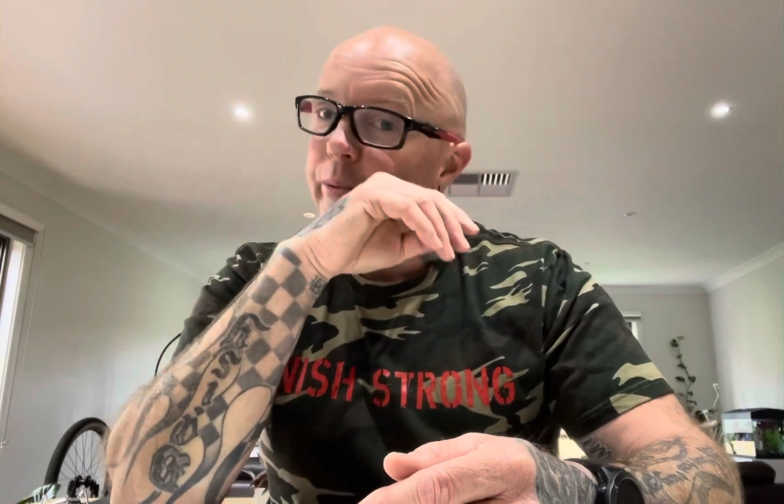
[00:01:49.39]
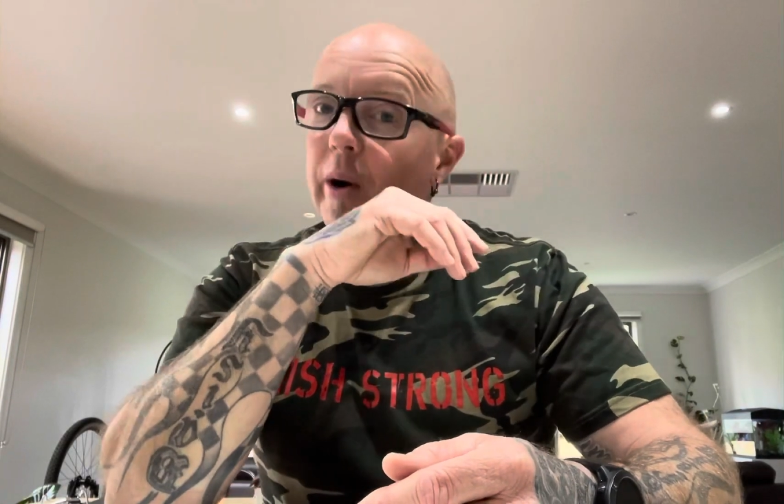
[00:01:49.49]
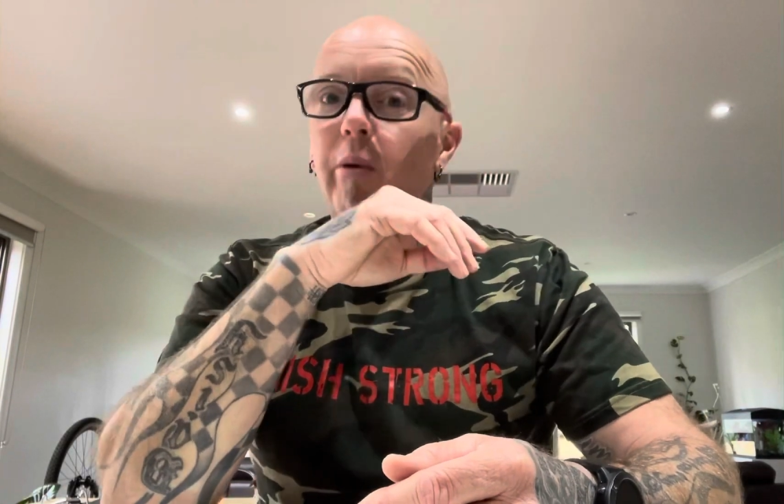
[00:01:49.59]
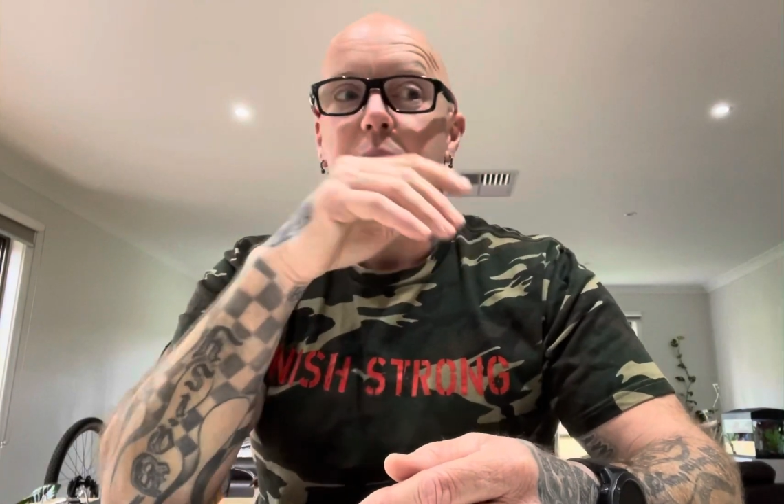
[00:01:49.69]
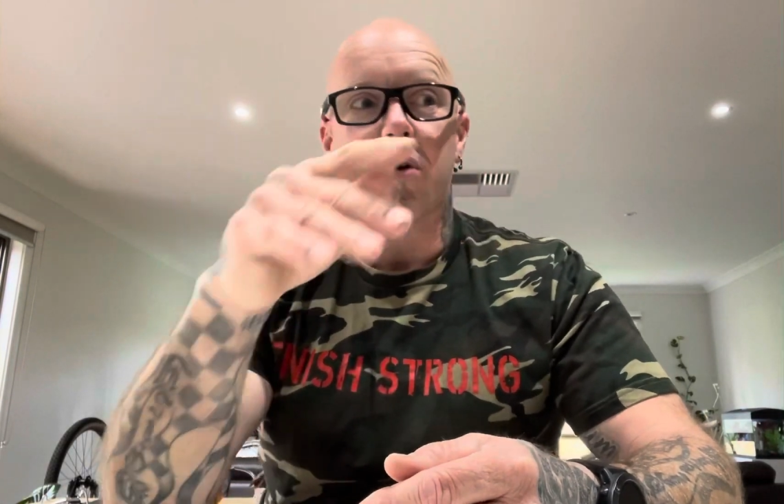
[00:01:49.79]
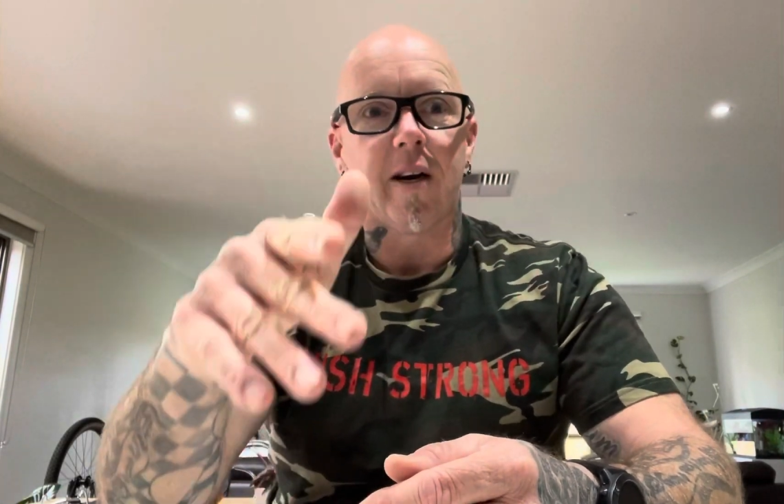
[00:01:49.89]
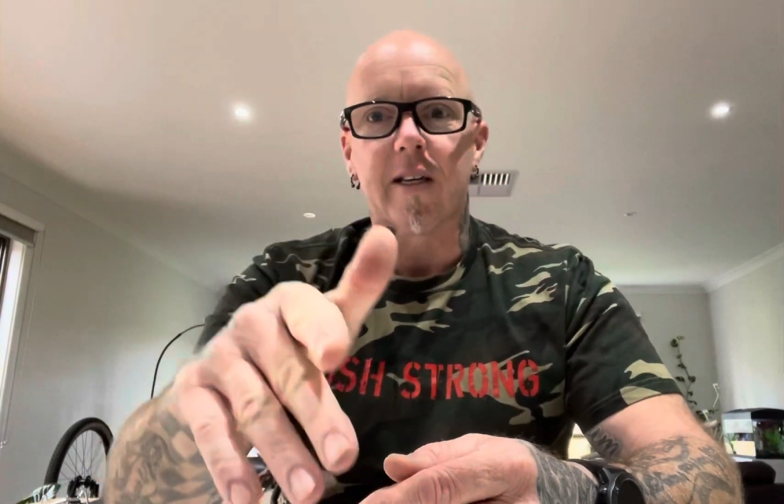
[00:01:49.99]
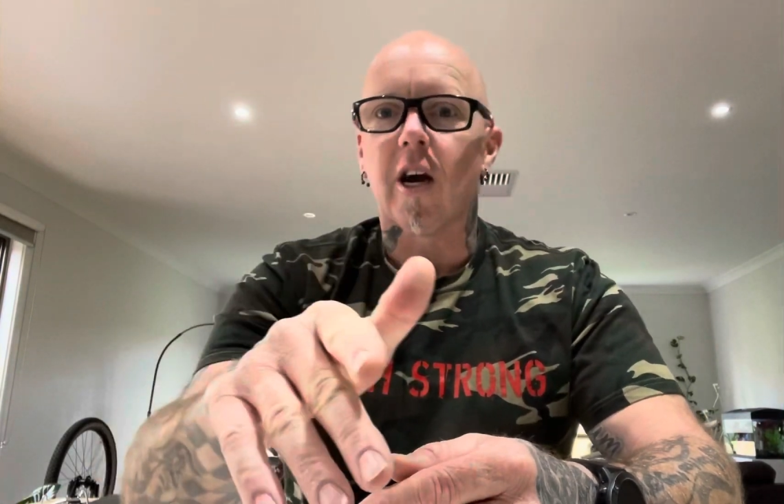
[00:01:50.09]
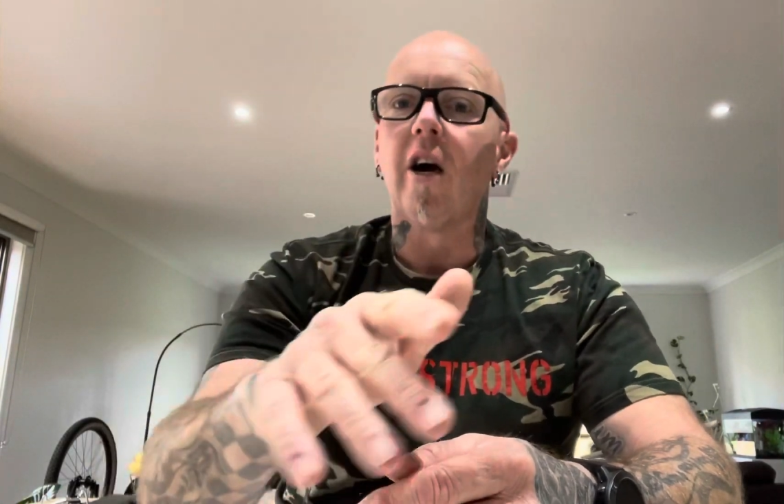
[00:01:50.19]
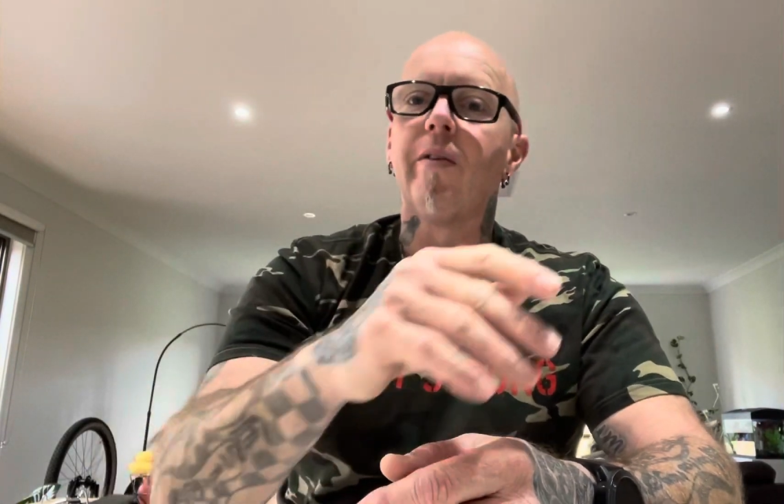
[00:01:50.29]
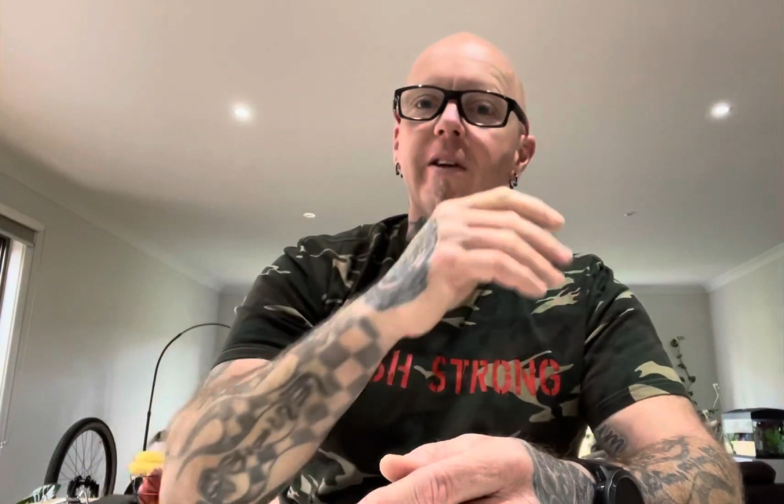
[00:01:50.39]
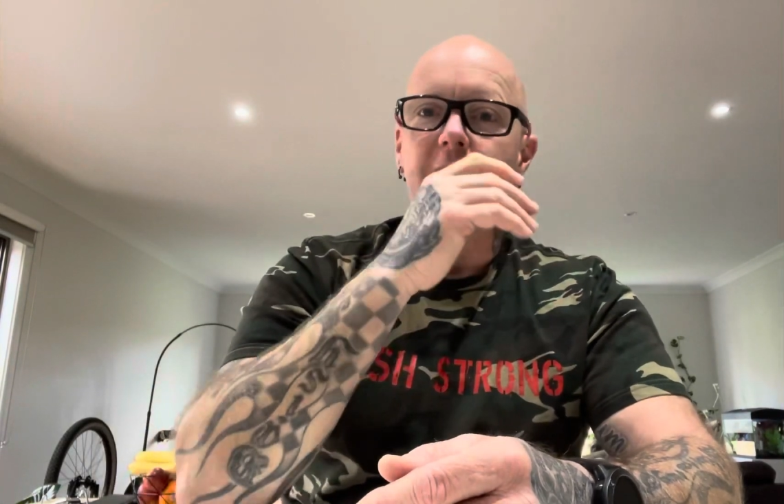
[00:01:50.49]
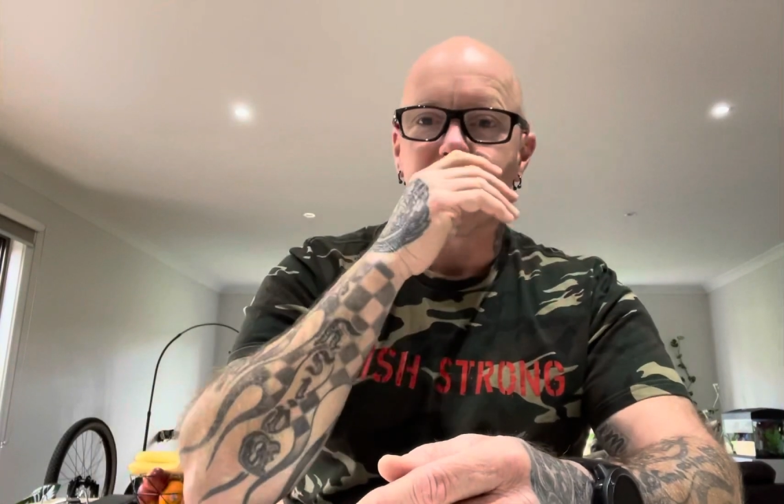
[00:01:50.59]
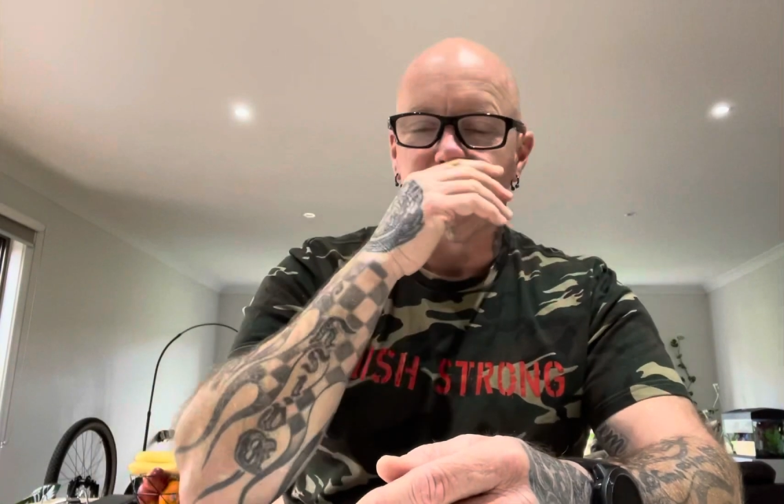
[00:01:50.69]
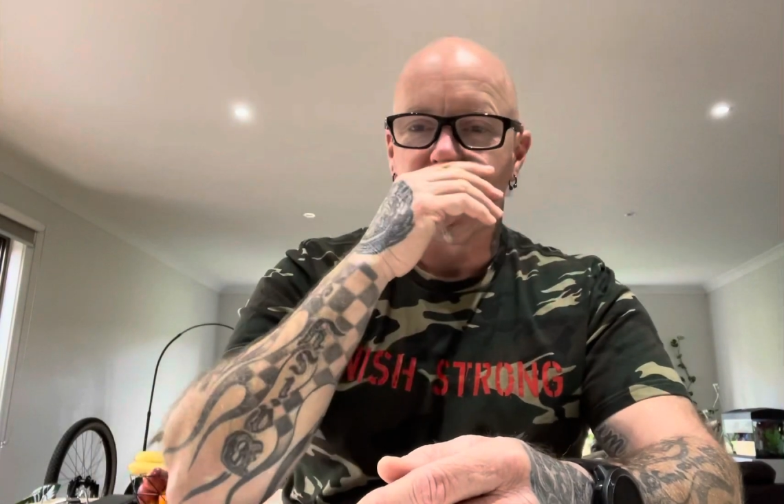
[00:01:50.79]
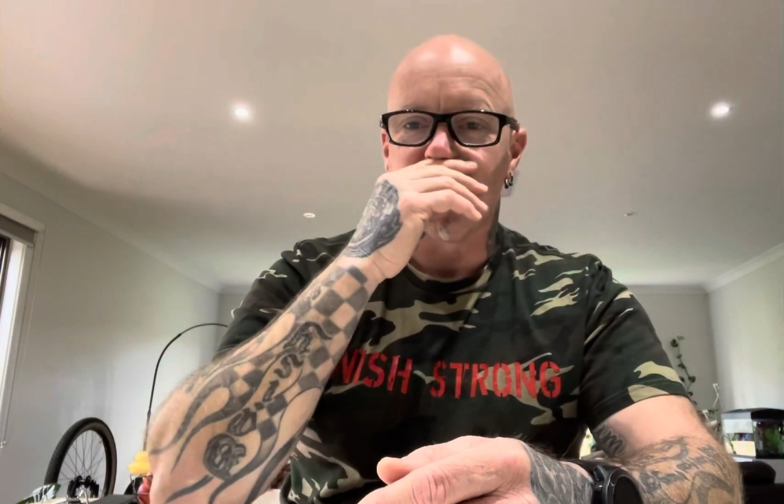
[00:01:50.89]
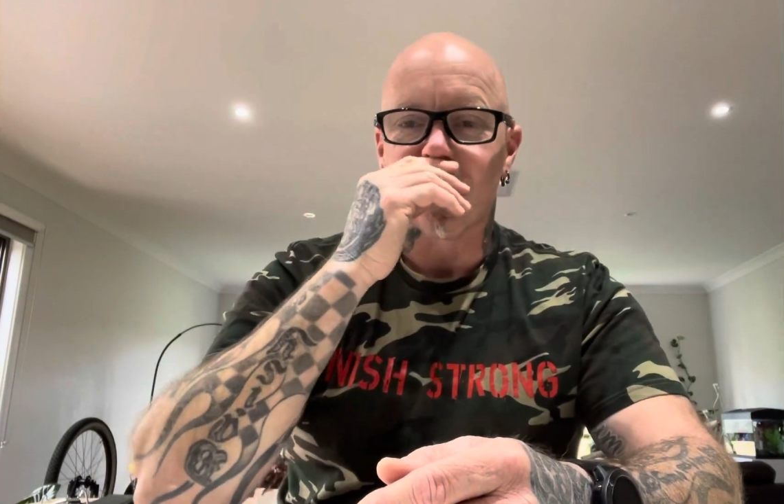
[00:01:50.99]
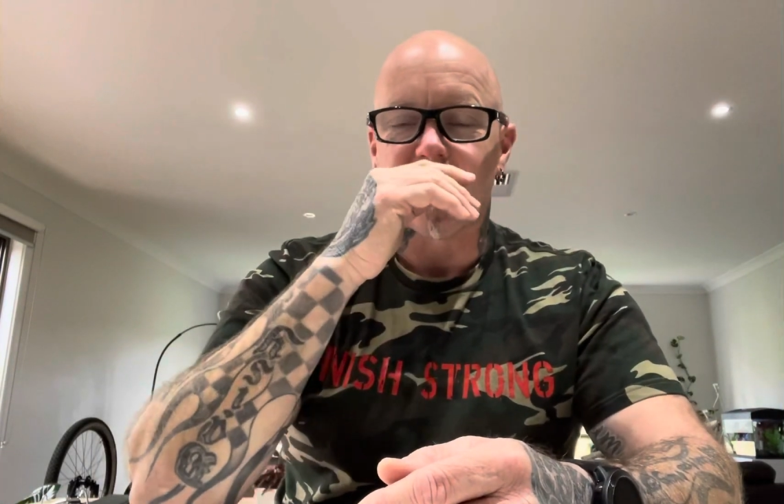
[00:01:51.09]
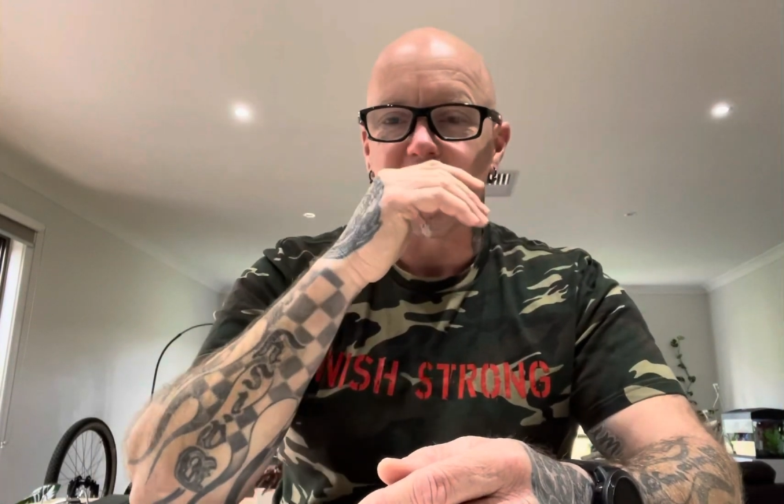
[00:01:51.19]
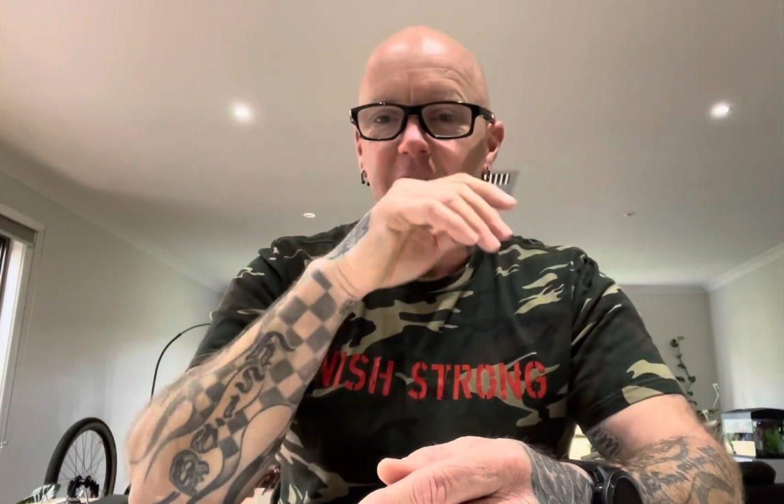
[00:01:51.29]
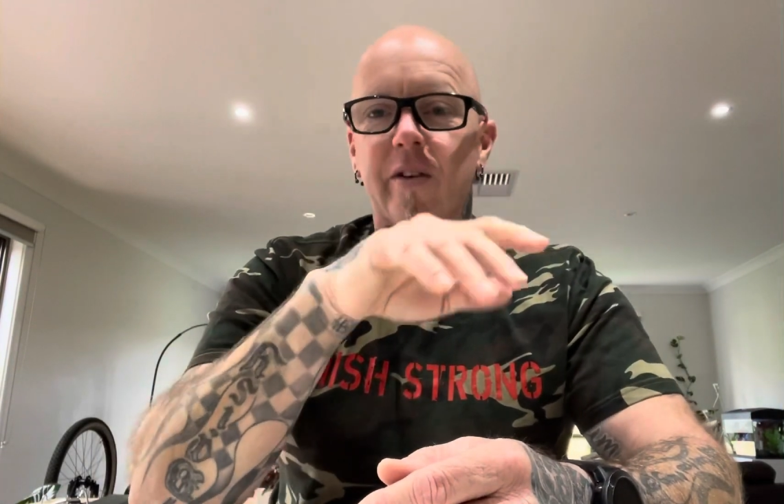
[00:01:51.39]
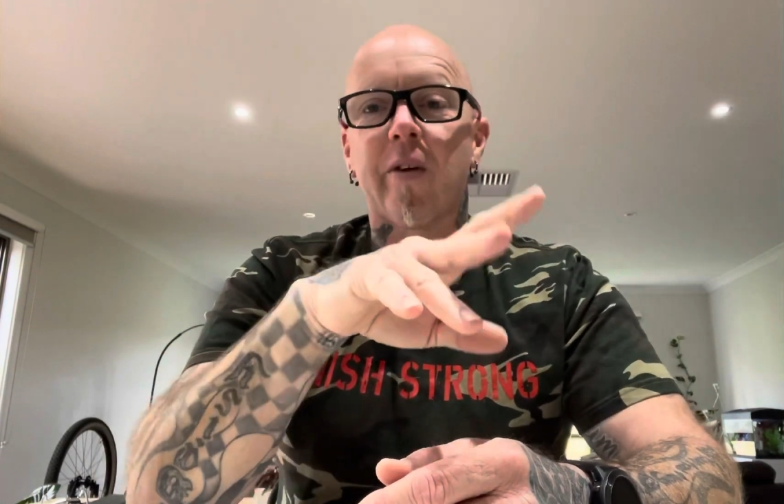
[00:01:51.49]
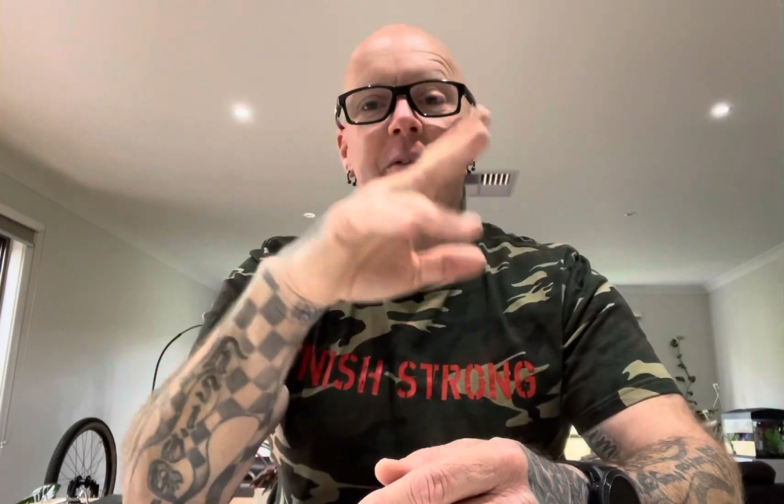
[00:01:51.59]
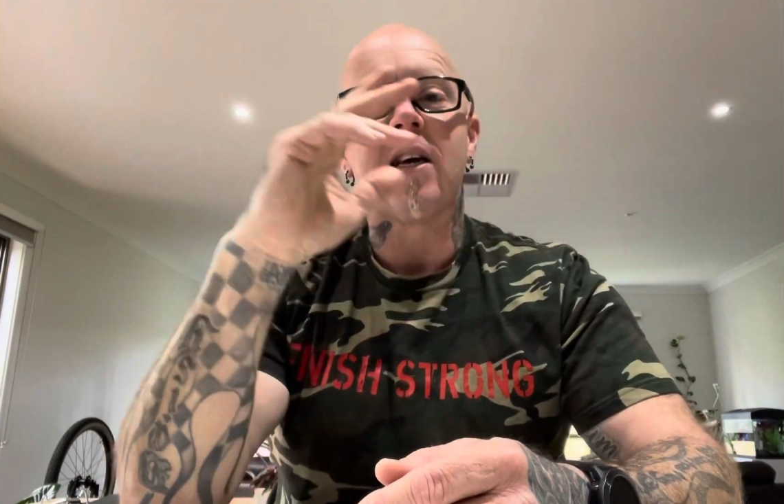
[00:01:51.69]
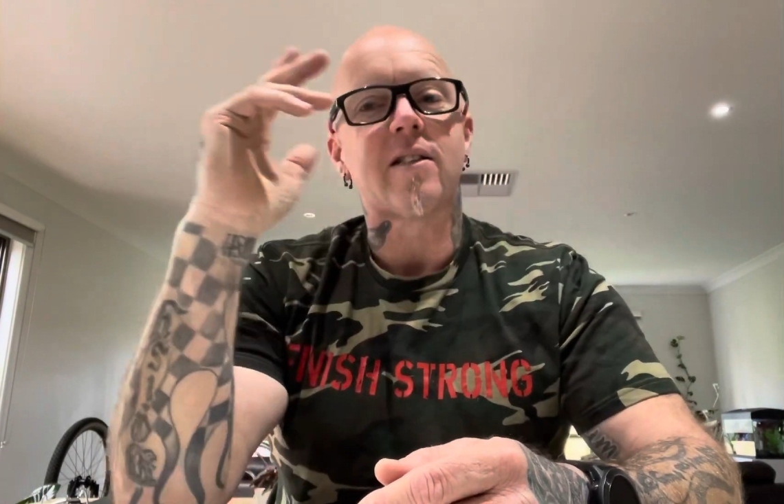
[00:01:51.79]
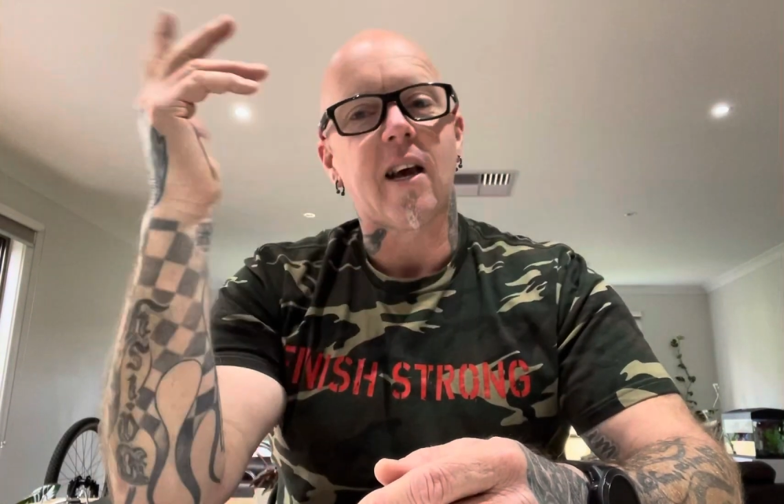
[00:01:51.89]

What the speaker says: Well, prior to COVID, I've done a lot of events,